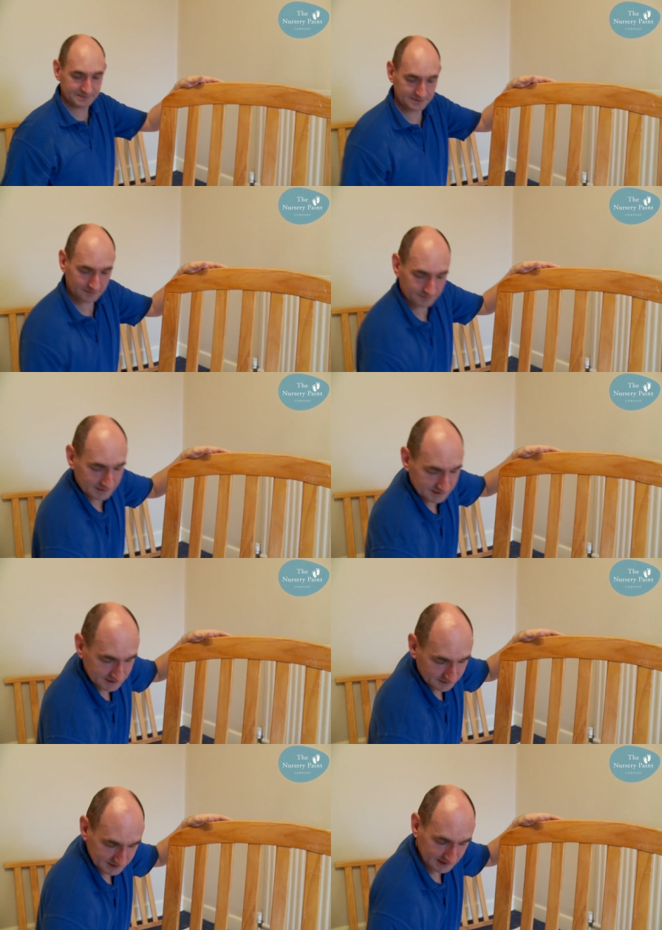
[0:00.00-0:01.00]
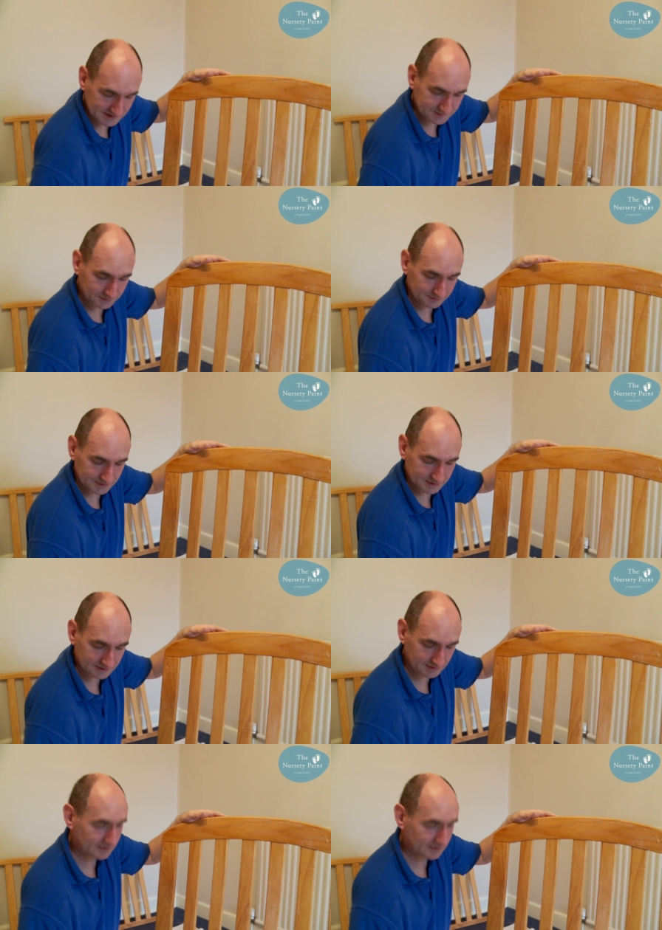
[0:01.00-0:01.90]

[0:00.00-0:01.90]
So what we need to do is get a sponge